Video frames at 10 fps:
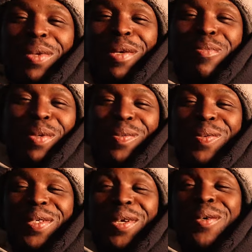black people,
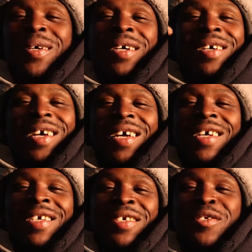we know,
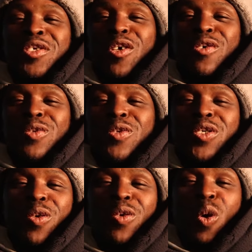and, and you so you
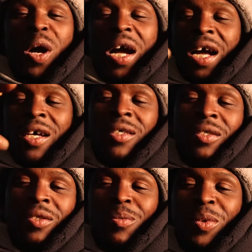so quiet,
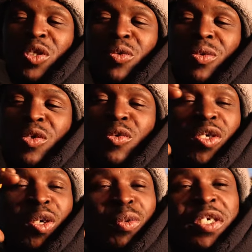but you you
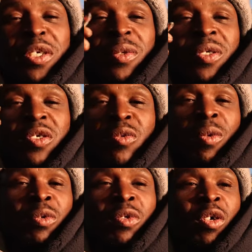so curious, you
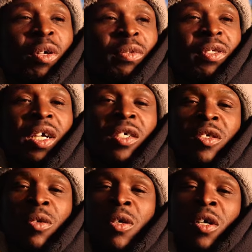want to know everything.
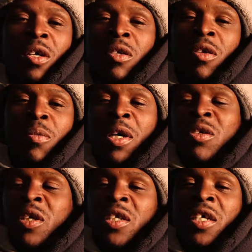So, you know, my
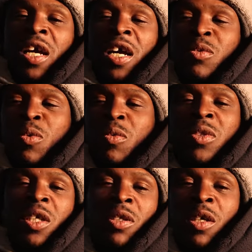granny house where
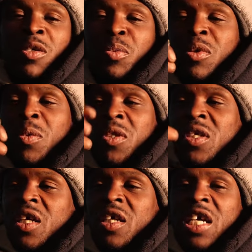we lived there was pretty much
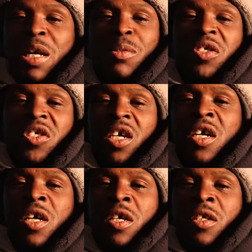like a gambling shack.
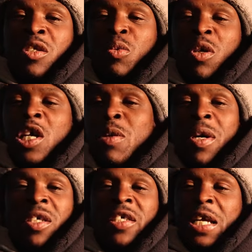That's where
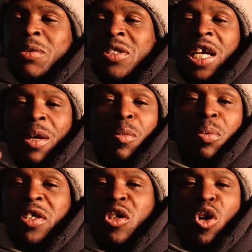everybody came to gamble,
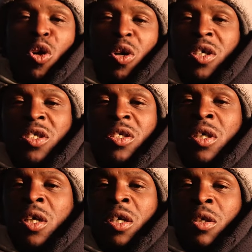play cards, and
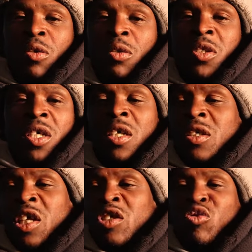you know what I'm
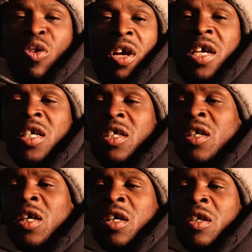saying? They drank and,